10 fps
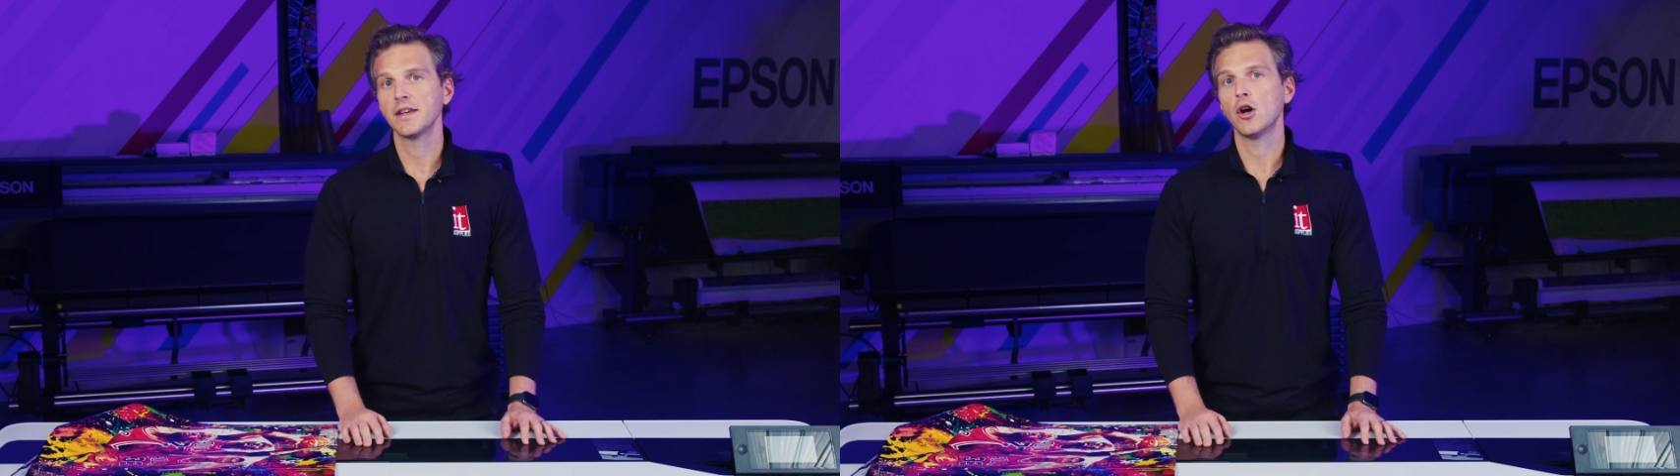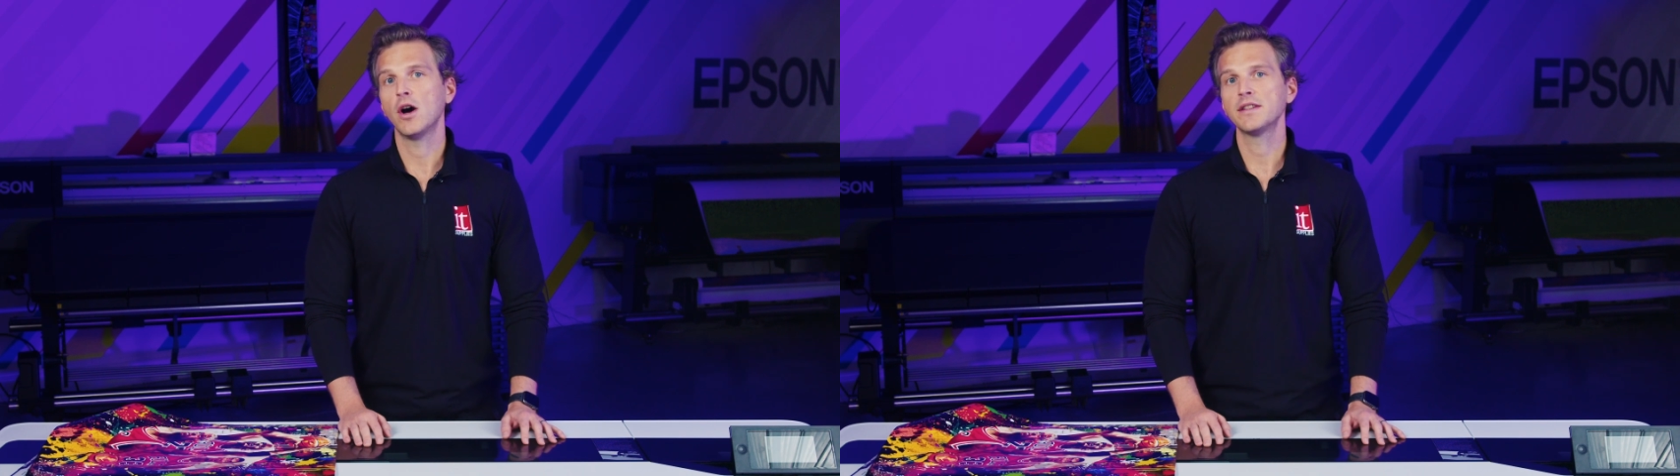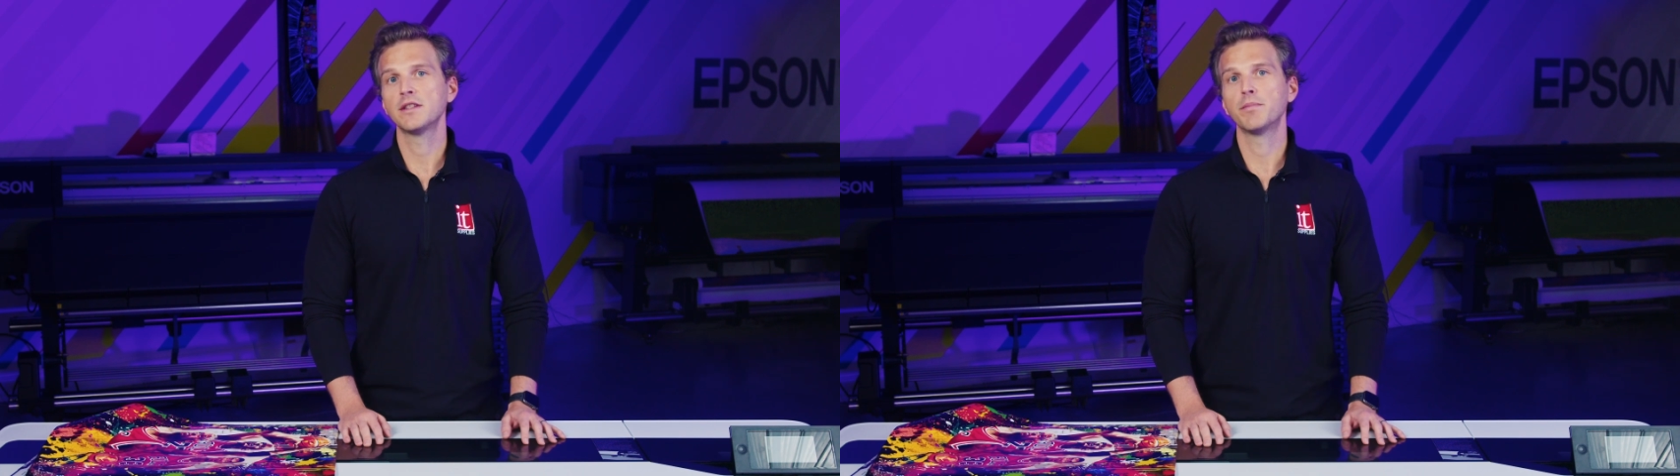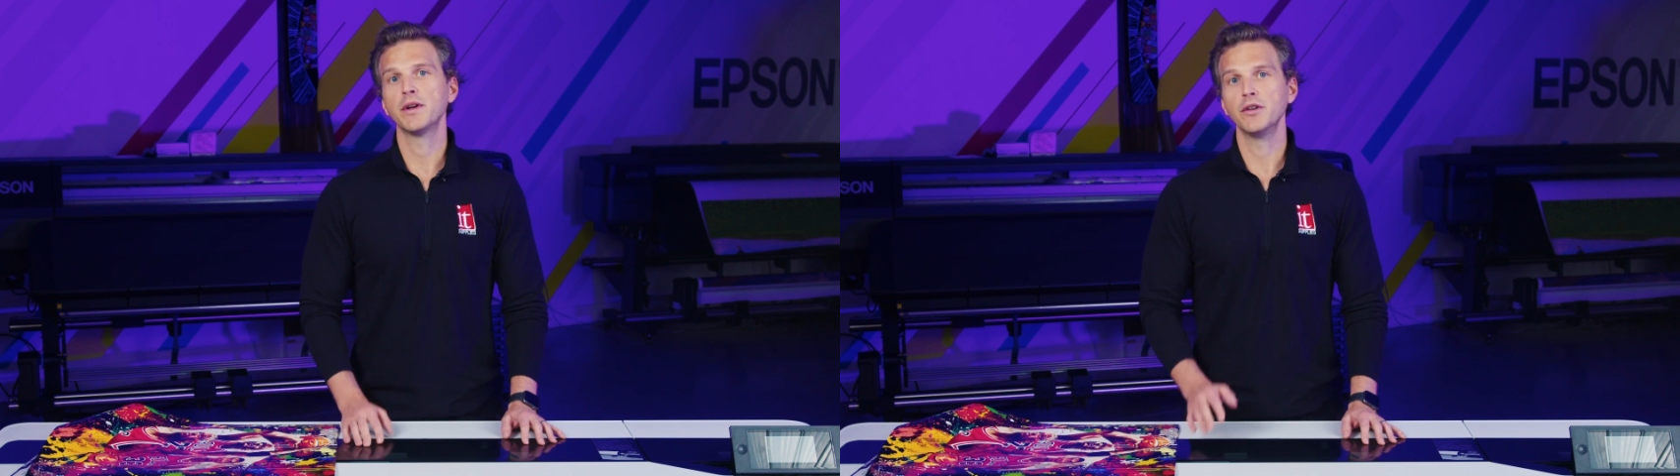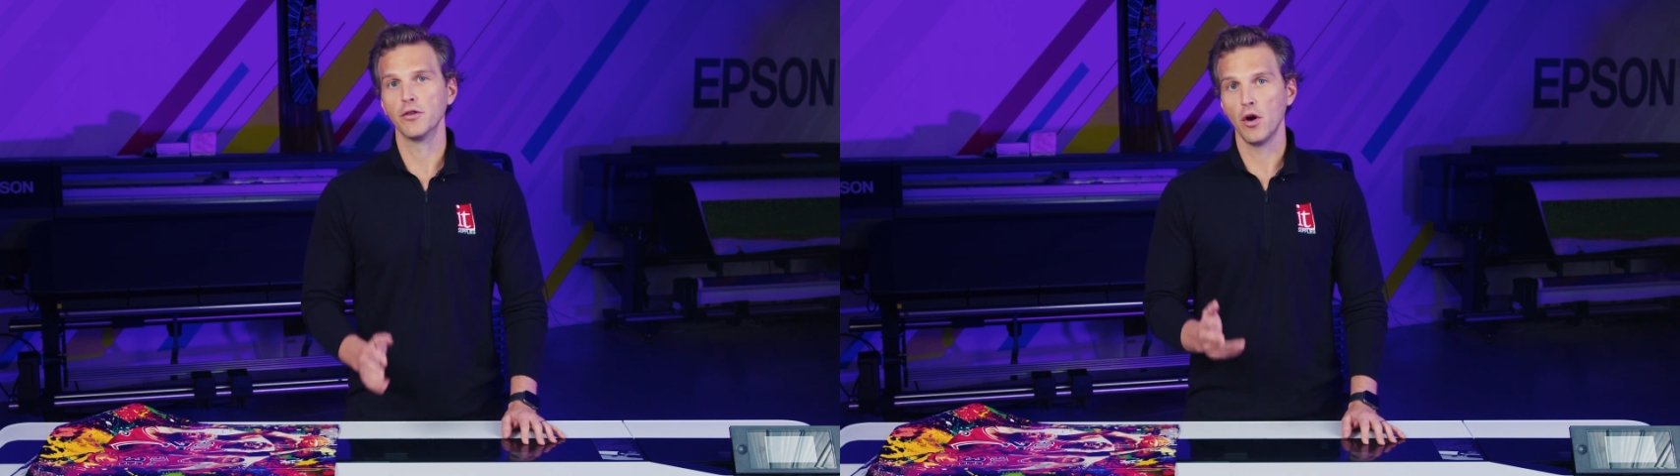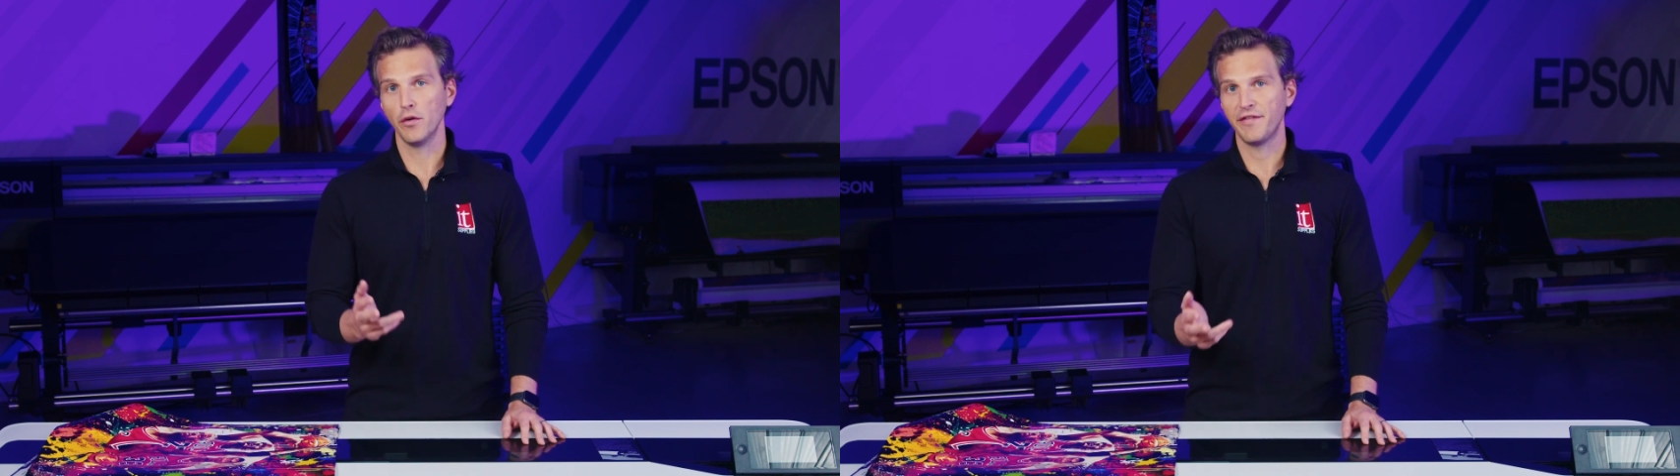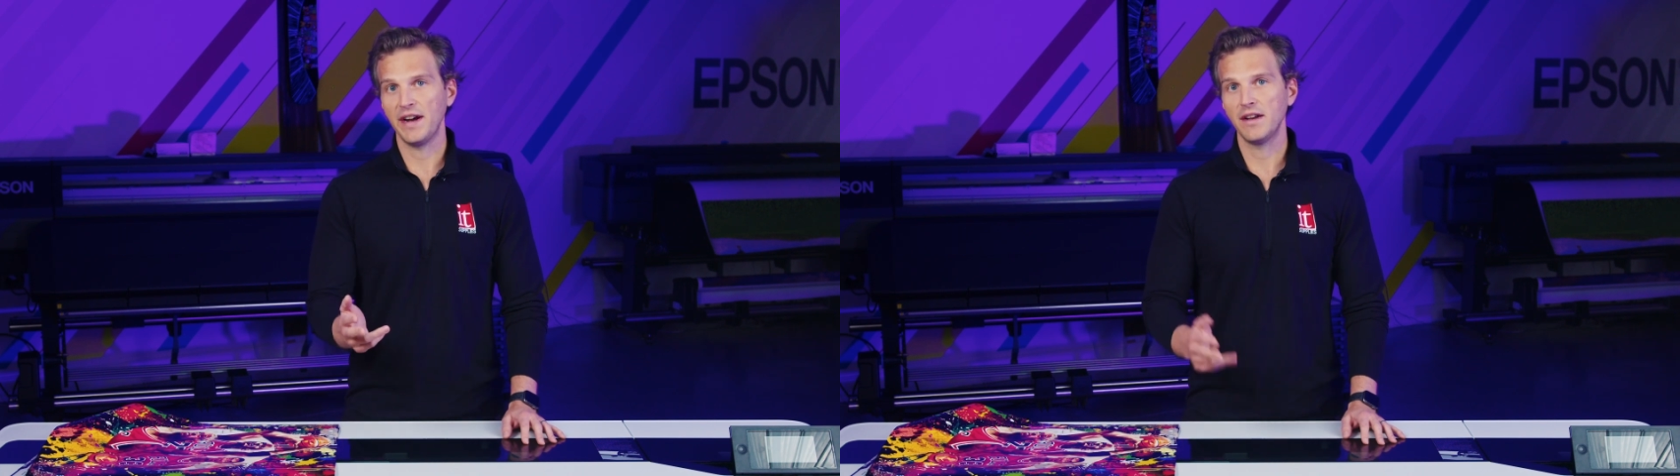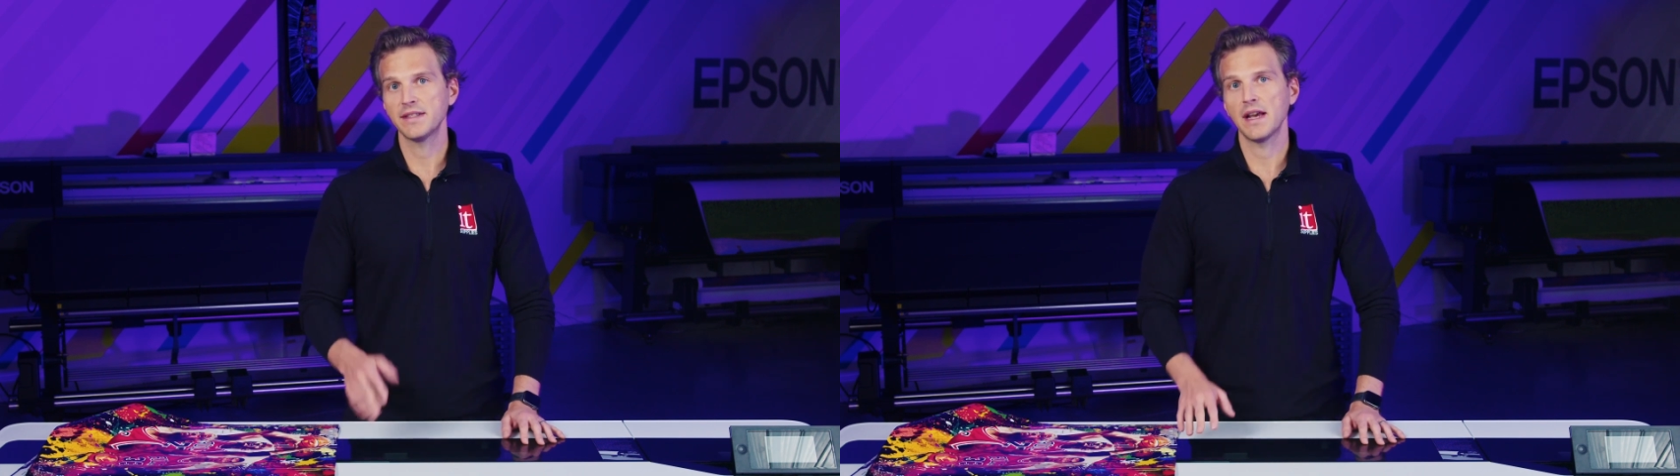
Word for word: costs to print your own files